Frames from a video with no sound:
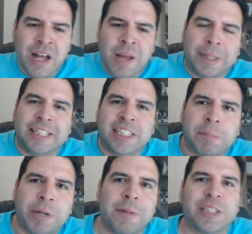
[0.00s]
But this is
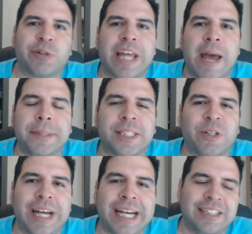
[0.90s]
pretty much where the episode
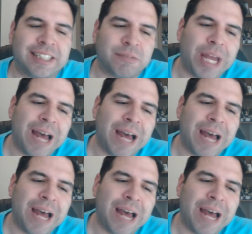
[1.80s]
ends. We have